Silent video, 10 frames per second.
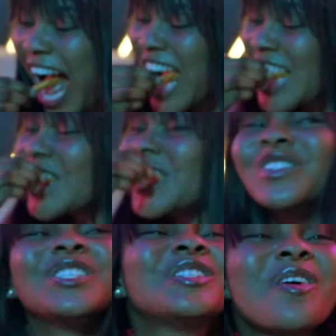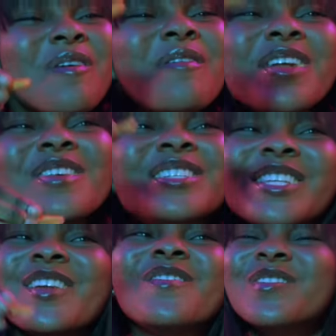I don't even jump up. I know
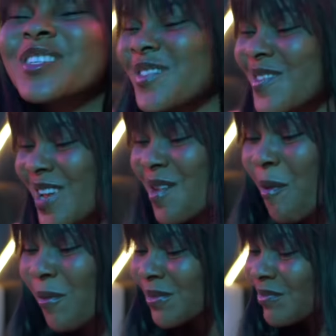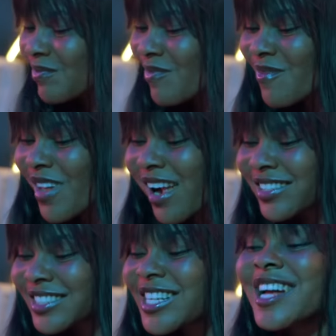it's only full sweet.
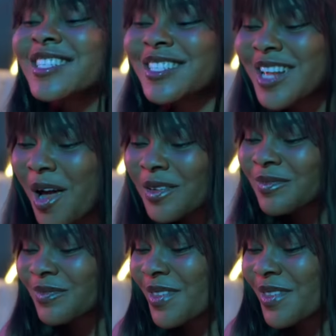I see him.